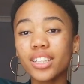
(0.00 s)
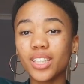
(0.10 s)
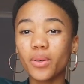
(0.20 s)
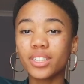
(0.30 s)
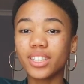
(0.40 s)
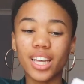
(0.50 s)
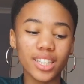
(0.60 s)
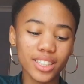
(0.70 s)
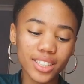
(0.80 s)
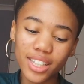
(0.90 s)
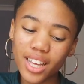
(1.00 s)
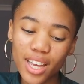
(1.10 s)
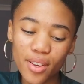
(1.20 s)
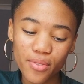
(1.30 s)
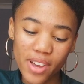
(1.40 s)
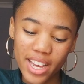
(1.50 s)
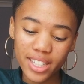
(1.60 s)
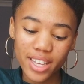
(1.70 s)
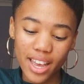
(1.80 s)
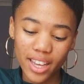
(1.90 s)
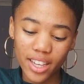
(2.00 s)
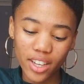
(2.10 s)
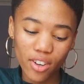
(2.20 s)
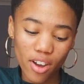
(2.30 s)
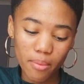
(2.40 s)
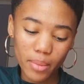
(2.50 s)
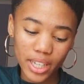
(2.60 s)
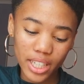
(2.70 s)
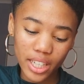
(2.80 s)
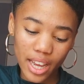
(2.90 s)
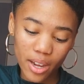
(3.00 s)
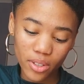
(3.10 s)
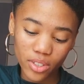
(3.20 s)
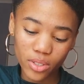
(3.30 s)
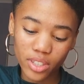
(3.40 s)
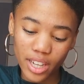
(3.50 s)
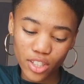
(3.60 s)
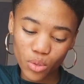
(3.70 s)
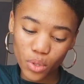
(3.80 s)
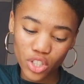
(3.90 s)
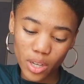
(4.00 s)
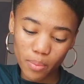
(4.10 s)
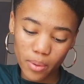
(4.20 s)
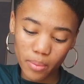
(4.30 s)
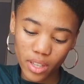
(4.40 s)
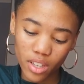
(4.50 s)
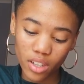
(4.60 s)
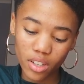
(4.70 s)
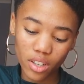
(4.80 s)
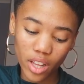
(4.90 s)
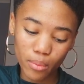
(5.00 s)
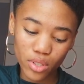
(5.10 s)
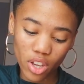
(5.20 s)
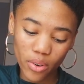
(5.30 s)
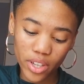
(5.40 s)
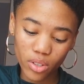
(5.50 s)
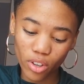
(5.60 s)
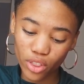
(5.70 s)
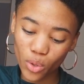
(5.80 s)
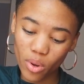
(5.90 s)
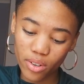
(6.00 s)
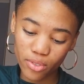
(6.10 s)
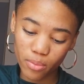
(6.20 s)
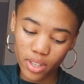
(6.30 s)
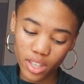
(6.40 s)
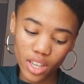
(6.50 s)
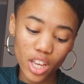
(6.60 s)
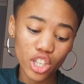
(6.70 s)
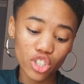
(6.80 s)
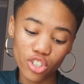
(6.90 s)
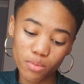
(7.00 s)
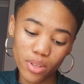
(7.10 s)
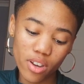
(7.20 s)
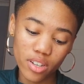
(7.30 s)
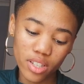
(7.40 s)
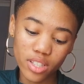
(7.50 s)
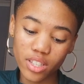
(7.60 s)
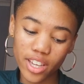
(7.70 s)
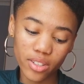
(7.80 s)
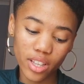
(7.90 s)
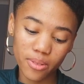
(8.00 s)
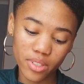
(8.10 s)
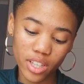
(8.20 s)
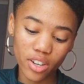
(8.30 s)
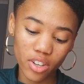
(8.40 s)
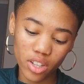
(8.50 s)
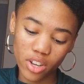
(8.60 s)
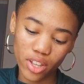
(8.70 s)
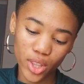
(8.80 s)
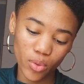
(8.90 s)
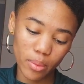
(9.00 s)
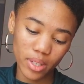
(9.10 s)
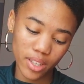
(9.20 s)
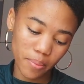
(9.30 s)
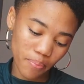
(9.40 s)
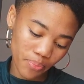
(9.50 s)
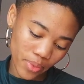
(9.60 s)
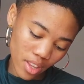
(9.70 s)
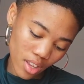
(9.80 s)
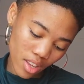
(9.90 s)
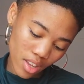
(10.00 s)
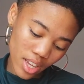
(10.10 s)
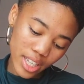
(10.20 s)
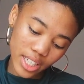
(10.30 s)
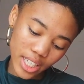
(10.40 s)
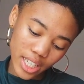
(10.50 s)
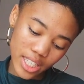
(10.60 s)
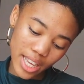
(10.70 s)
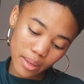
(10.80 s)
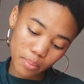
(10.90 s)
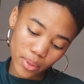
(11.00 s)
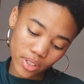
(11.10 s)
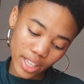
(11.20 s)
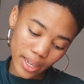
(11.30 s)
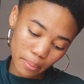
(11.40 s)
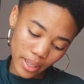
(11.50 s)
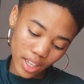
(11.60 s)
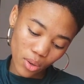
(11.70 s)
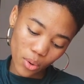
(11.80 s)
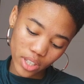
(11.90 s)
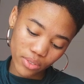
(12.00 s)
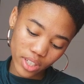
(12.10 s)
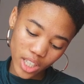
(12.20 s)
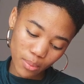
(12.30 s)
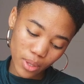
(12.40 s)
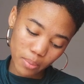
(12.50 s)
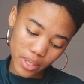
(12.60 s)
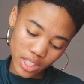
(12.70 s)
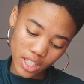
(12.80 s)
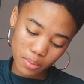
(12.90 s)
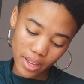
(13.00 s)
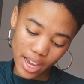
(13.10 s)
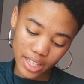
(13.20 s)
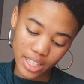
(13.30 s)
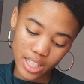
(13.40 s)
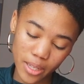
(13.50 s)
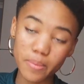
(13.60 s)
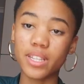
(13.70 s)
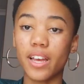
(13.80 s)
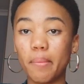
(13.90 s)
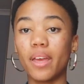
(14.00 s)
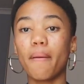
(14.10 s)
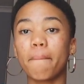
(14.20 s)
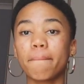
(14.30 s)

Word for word: So it says, Fight, hey, got money now, you done switched up on me. Girl, I'm sorry you're not the one for me. Just be honest, say you love sick, girl, I got the remedy. Niggas ain't built like me, or even keep the business behind his lips like me.